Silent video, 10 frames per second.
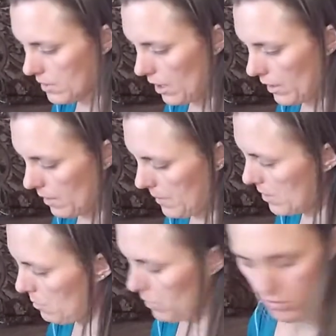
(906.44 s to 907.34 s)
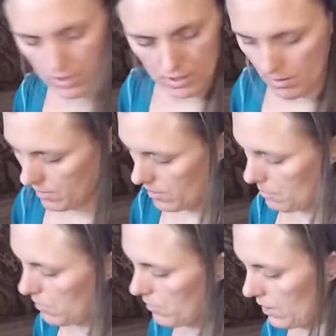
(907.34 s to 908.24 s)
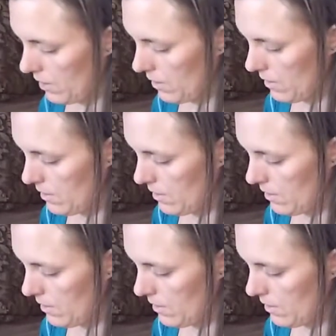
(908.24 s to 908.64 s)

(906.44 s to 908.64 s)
talking about the moon here and the moon here.